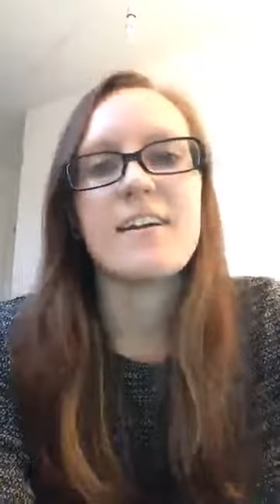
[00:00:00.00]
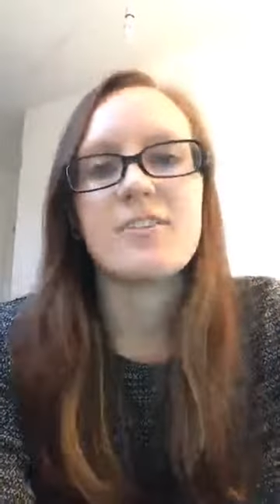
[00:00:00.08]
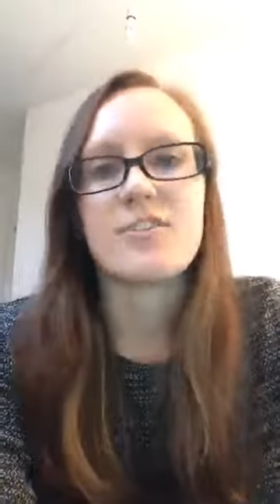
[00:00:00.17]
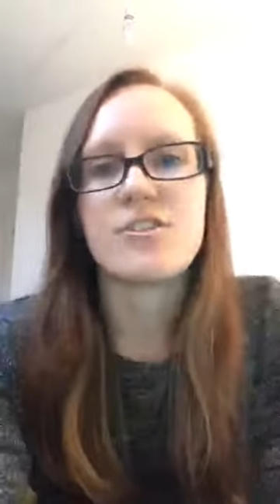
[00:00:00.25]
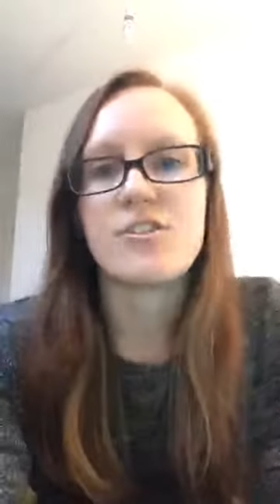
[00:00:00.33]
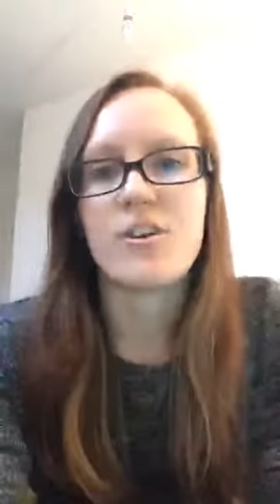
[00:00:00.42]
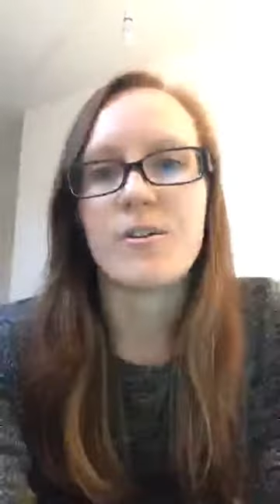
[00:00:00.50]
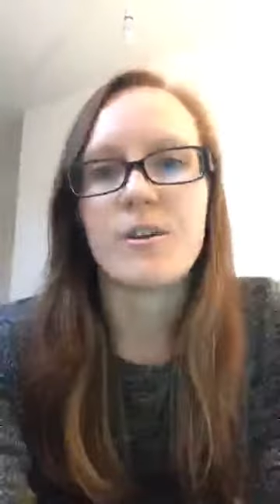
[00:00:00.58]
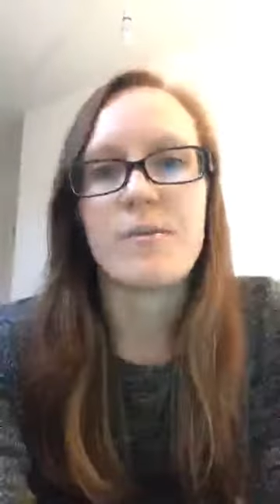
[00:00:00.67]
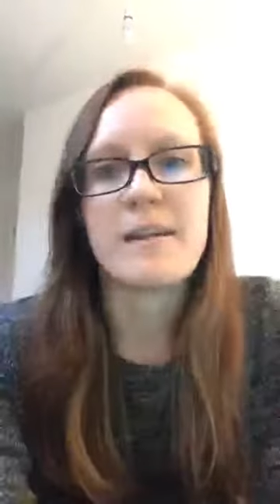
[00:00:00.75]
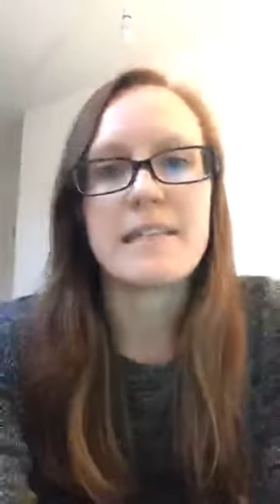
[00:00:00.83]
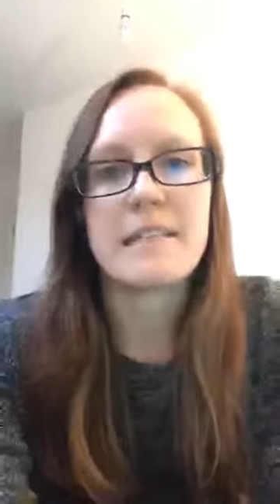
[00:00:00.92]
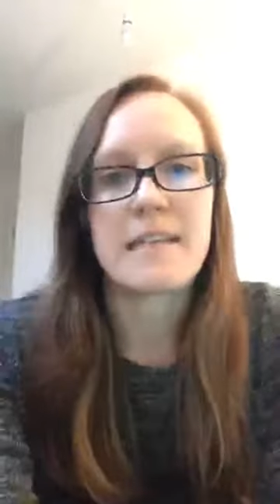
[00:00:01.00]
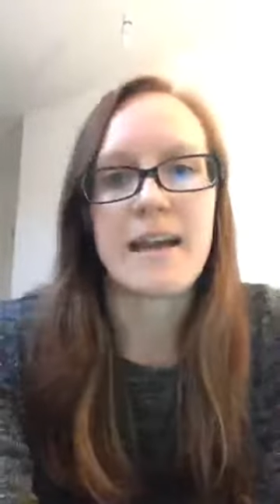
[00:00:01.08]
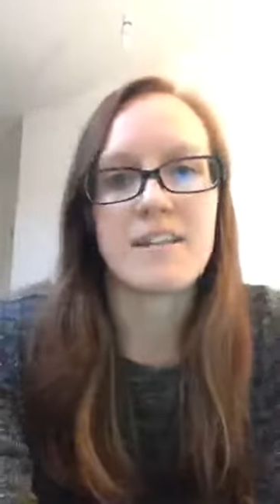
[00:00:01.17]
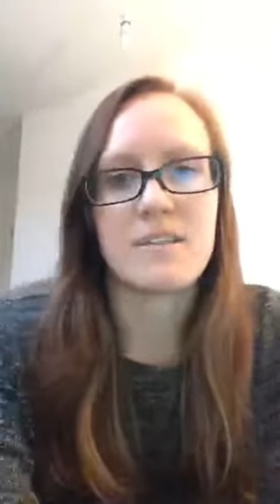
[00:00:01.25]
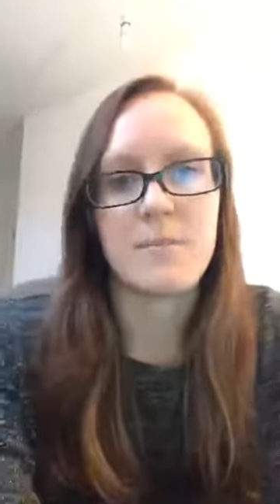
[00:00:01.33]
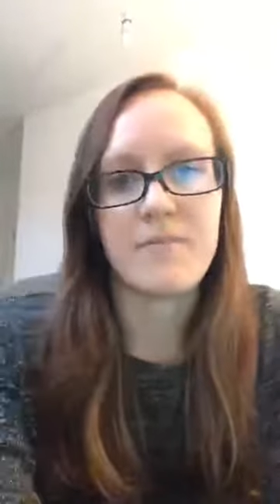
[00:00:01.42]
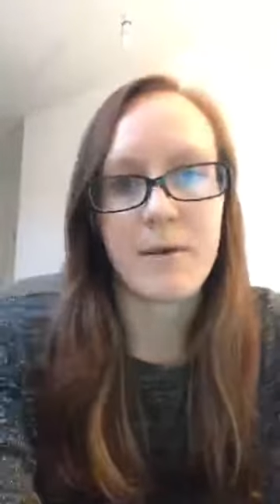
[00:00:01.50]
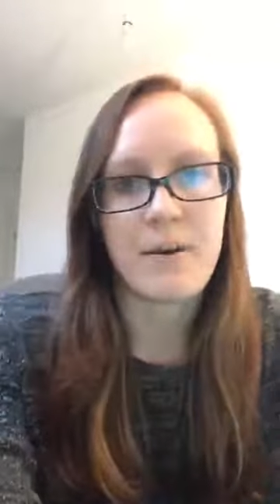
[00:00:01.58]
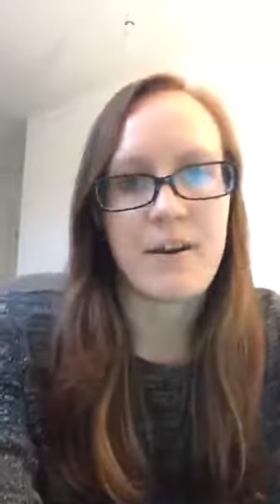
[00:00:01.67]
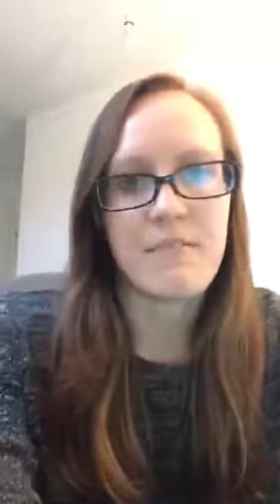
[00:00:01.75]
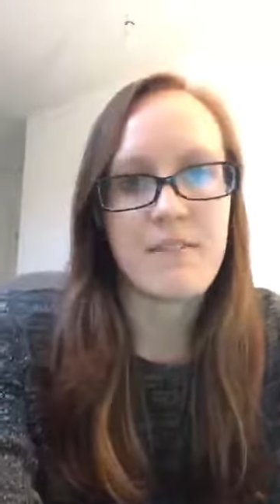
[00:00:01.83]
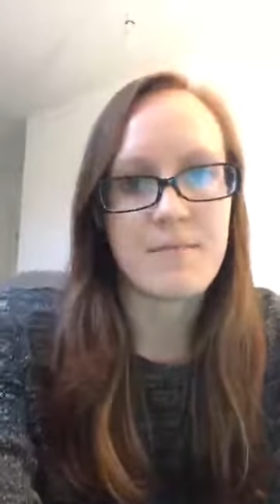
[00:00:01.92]
just to show you inside some of our
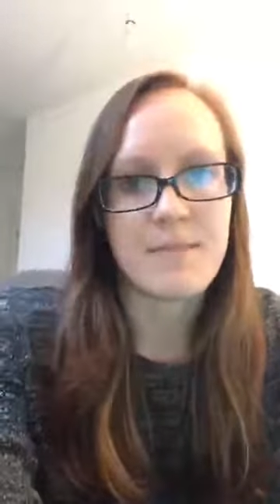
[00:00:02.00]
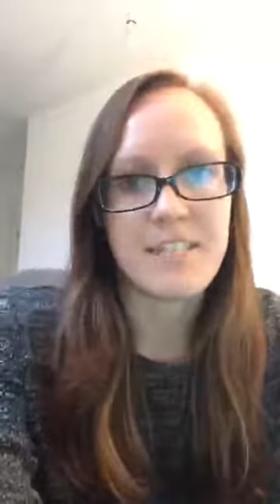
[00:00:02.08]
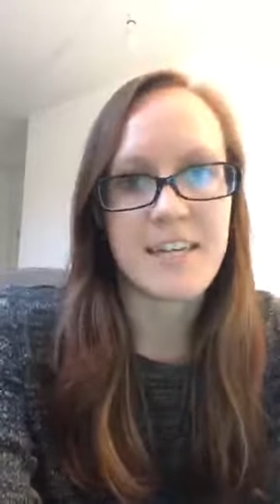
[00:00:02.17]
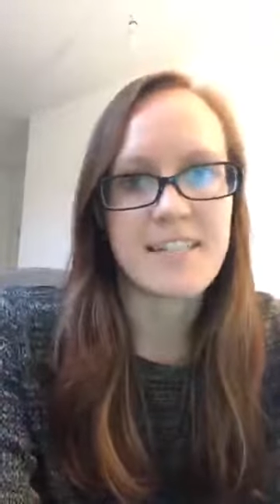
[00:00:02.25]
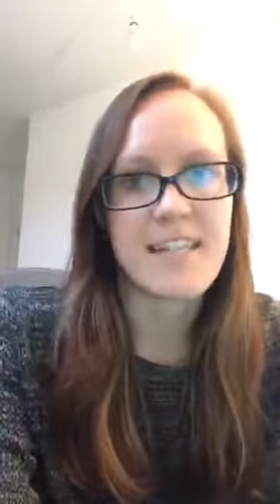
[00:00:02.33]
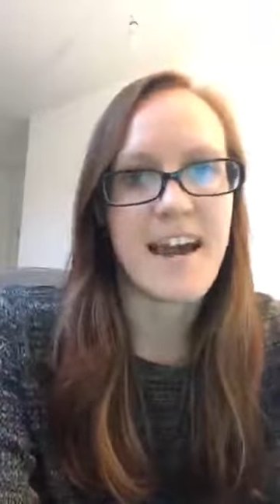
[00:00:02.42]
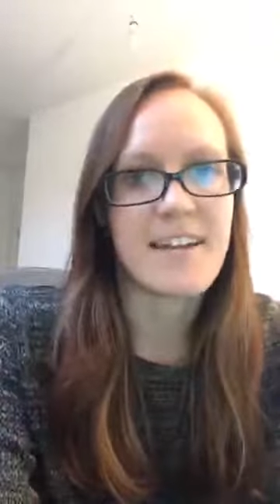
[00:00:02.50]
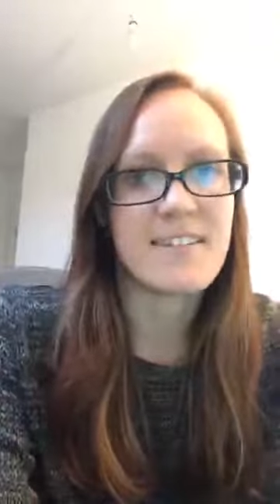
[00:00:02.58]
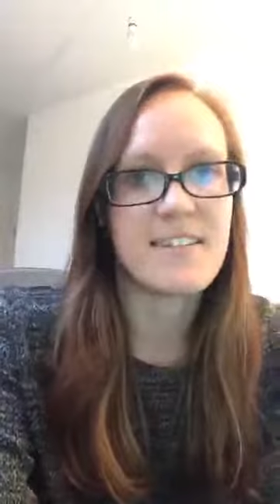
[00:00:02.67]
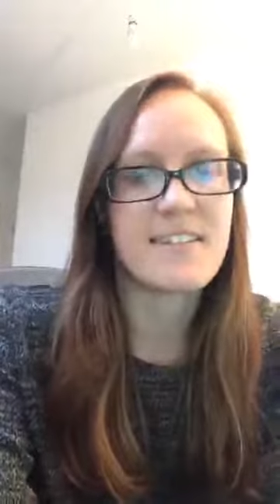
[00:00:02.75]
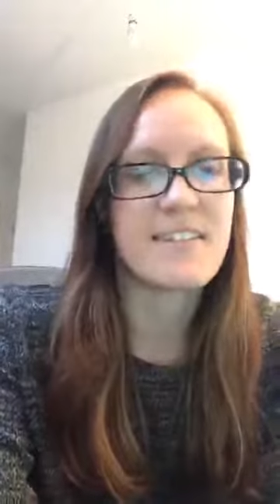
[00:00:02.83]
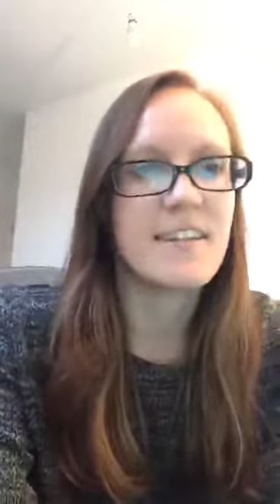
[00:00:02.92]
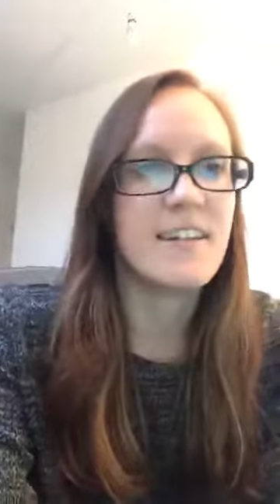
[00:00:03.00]
arithmetic tests.